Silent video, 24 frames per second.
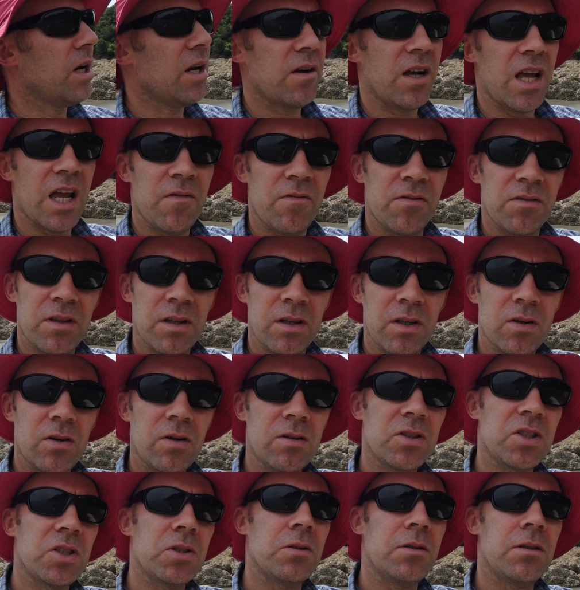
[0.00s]
when everything
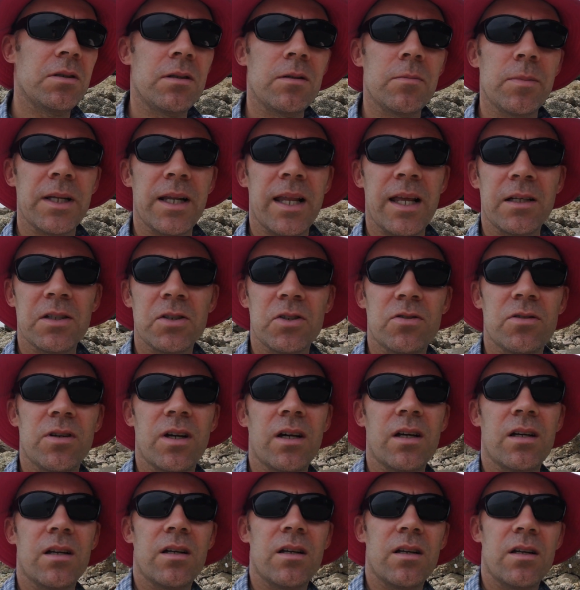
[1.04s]
costs you a little bit
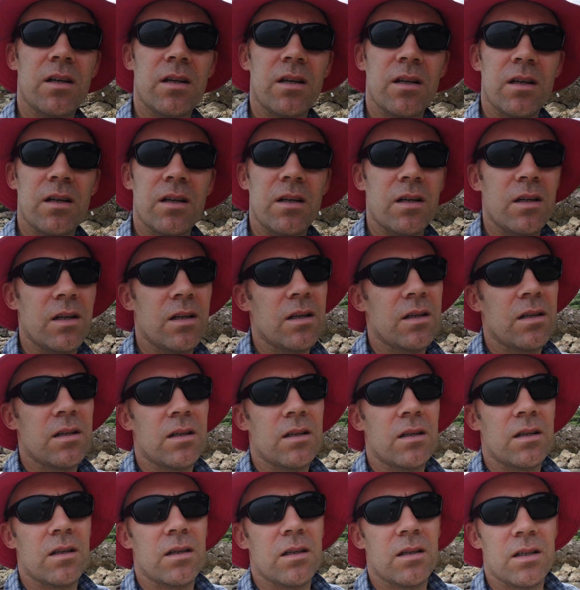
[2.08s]
extra,
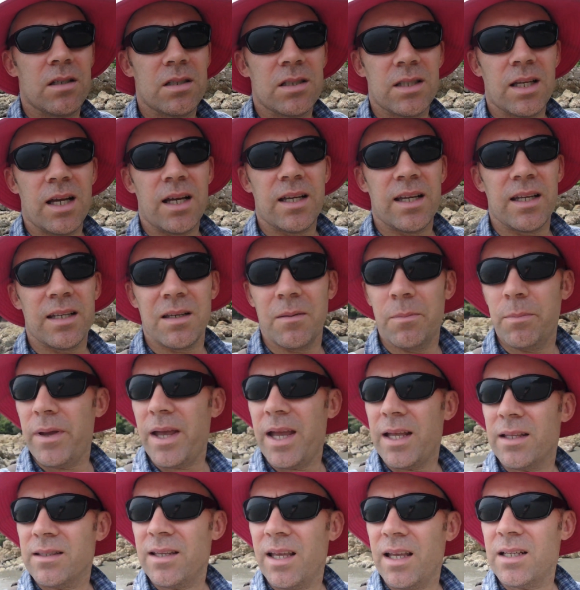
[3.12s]
you start getting a
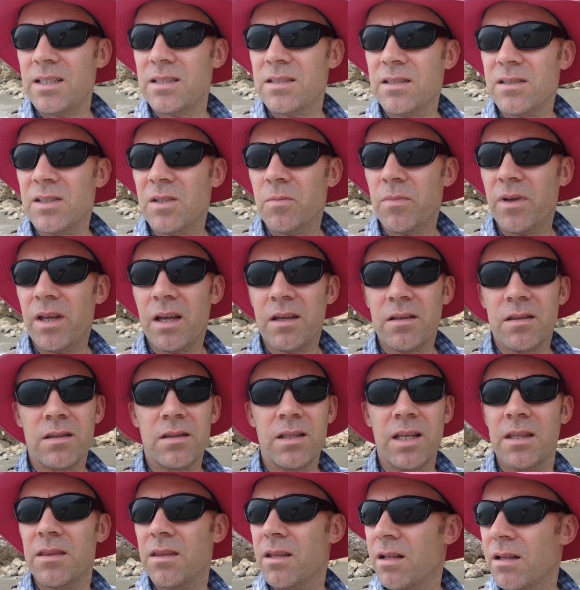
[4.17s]
bad taste in your mouth.
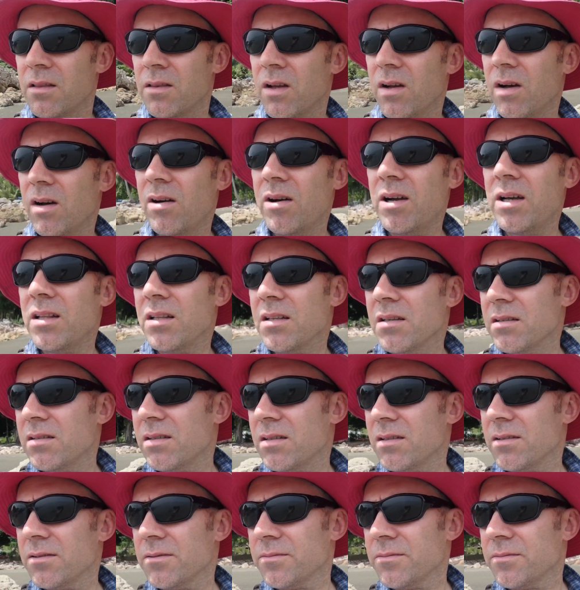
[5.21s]
Now the island,